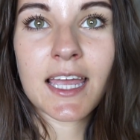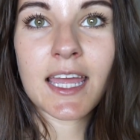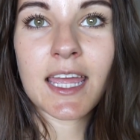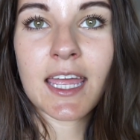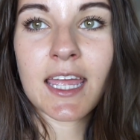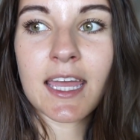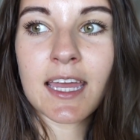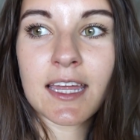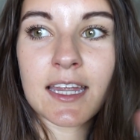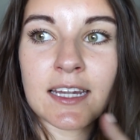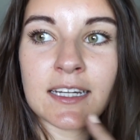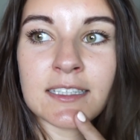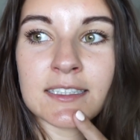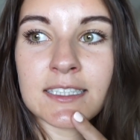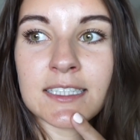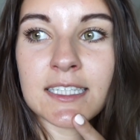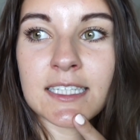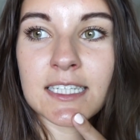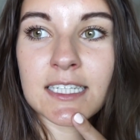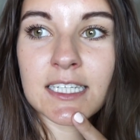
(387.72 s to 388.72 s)

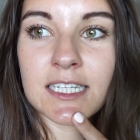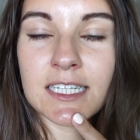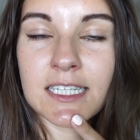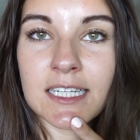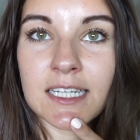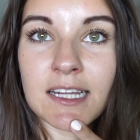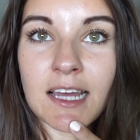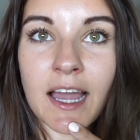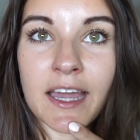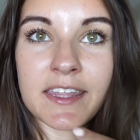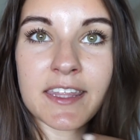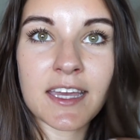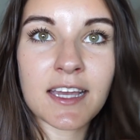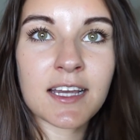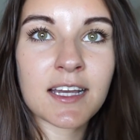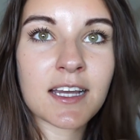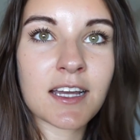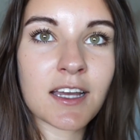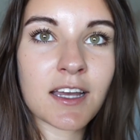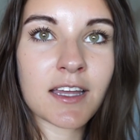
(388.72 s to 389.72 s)
And I
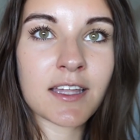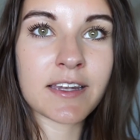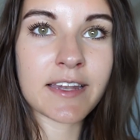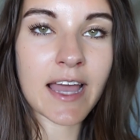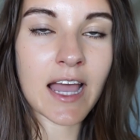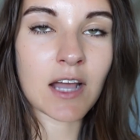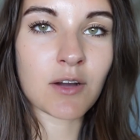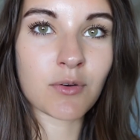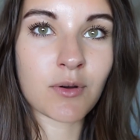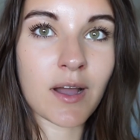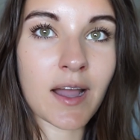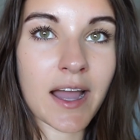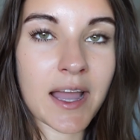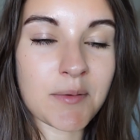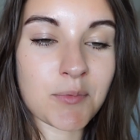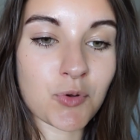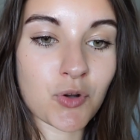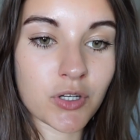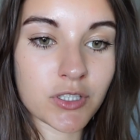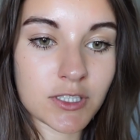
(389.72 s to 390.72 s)
think now
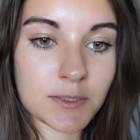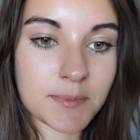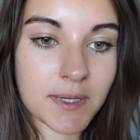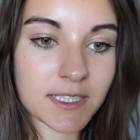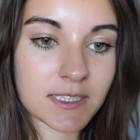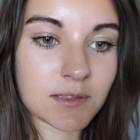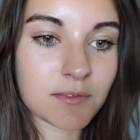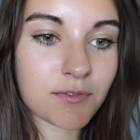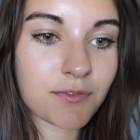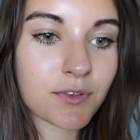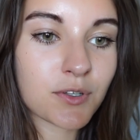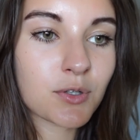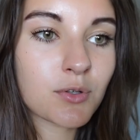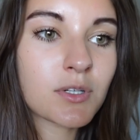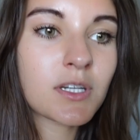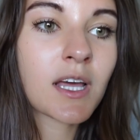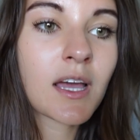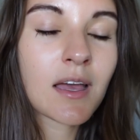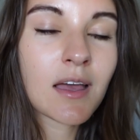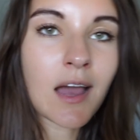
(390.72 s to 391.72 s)
I'm going to make some
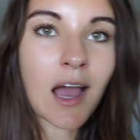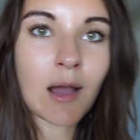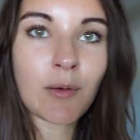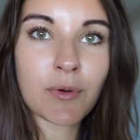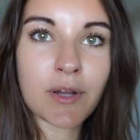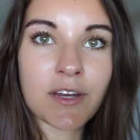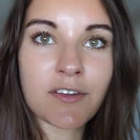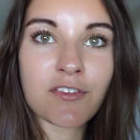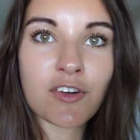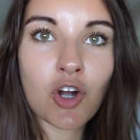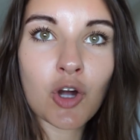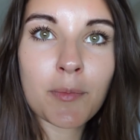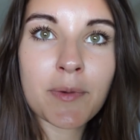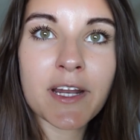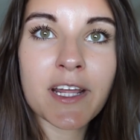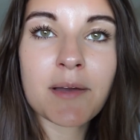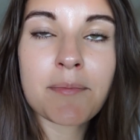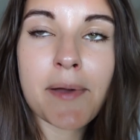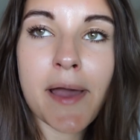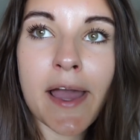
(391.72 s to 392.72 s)
food. I'm waiting for Omar
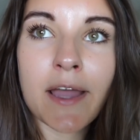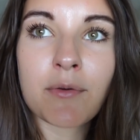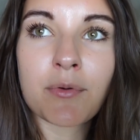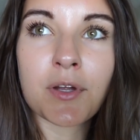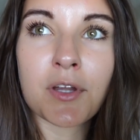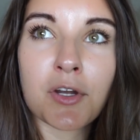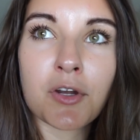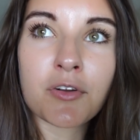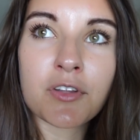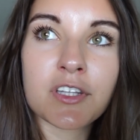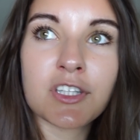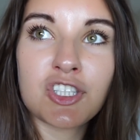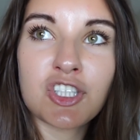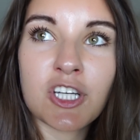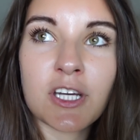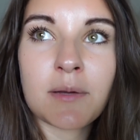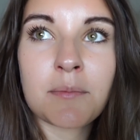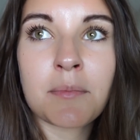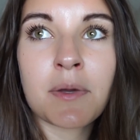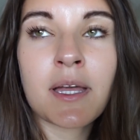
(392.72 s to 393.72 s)
to get back. We're gonna go to the
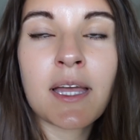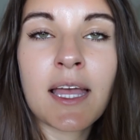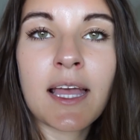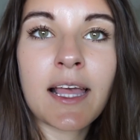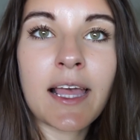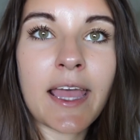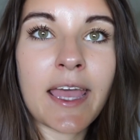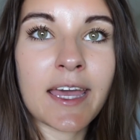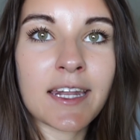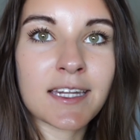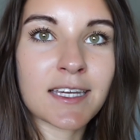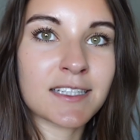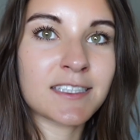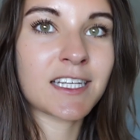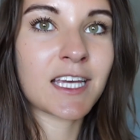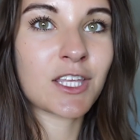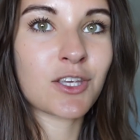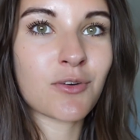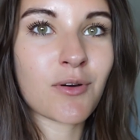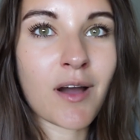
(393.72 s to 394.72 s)
gym and
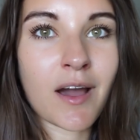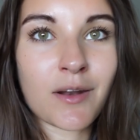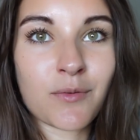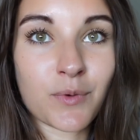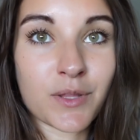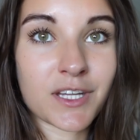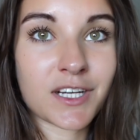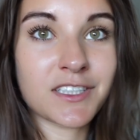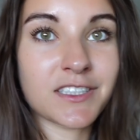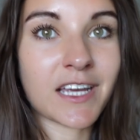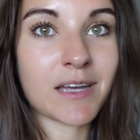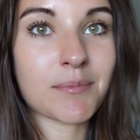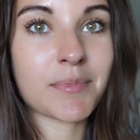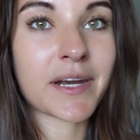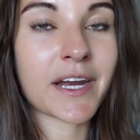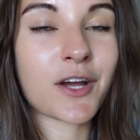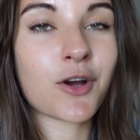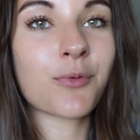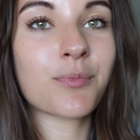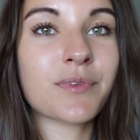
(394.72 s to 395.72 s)
continue on with our day,
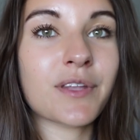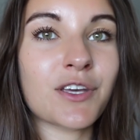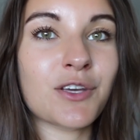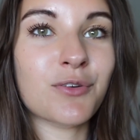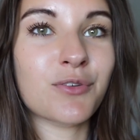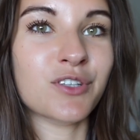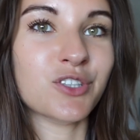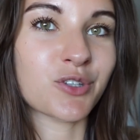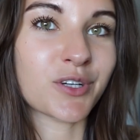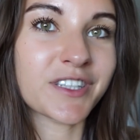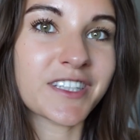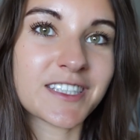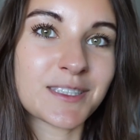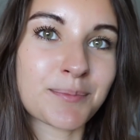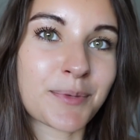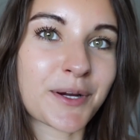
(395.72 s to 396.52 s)
but I hope that you enjoyed this